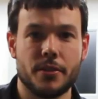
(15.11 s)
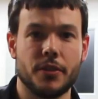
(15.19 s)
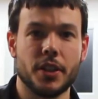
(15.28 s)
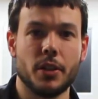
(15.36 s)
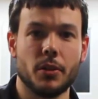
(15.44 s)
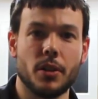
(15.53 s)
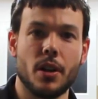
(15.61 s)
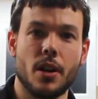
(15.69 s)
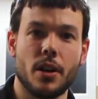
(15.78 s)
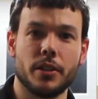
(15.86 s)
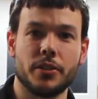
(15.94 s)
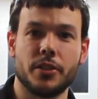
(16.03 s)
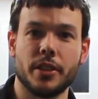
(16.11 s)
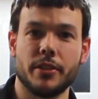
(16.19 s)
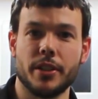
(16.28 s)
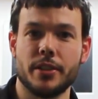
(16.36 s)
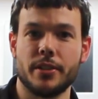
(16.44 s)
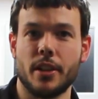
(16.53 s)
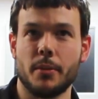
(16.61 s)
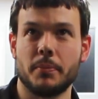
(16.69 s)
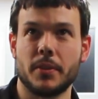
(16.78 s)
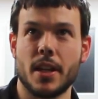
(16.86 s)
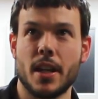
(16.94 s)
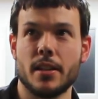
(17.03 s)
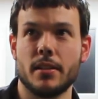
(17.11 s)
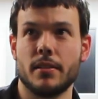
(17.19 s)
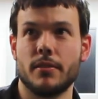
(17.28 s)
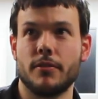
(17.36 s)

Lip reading: video log series update